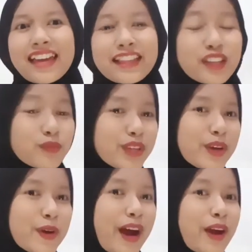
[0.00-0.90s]
In this
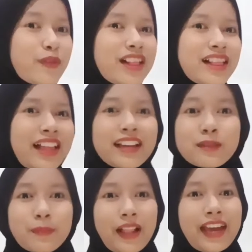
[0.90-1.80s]
video, I will
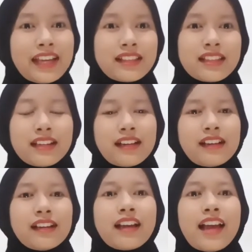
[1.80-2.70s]
explain
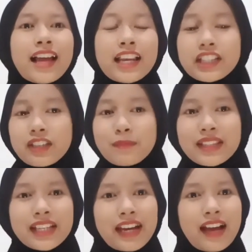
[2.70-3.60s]
the lesson
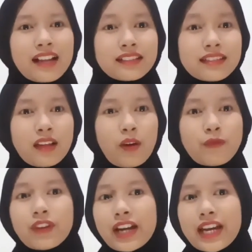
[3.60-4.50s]
materials
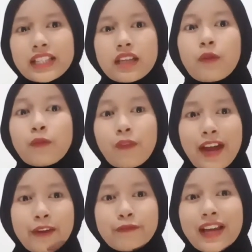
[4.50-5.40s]
of grade
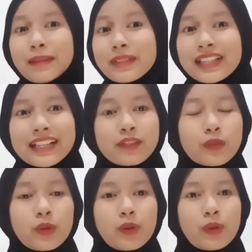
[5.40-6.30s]
5 elementary
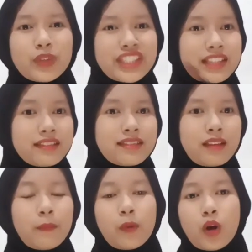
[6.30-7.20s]
school, which
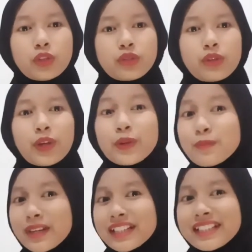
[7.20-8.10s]
is about
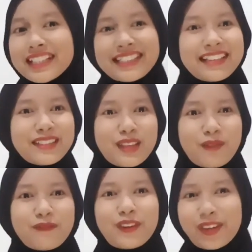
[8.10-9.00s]
human
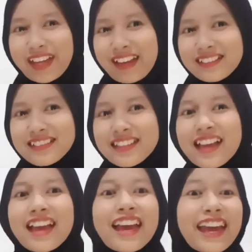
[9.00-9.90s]
digestive organs.
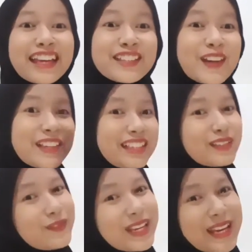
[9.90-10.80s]
Enjoy
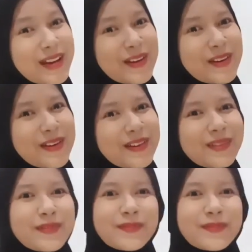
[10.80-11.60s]
this video!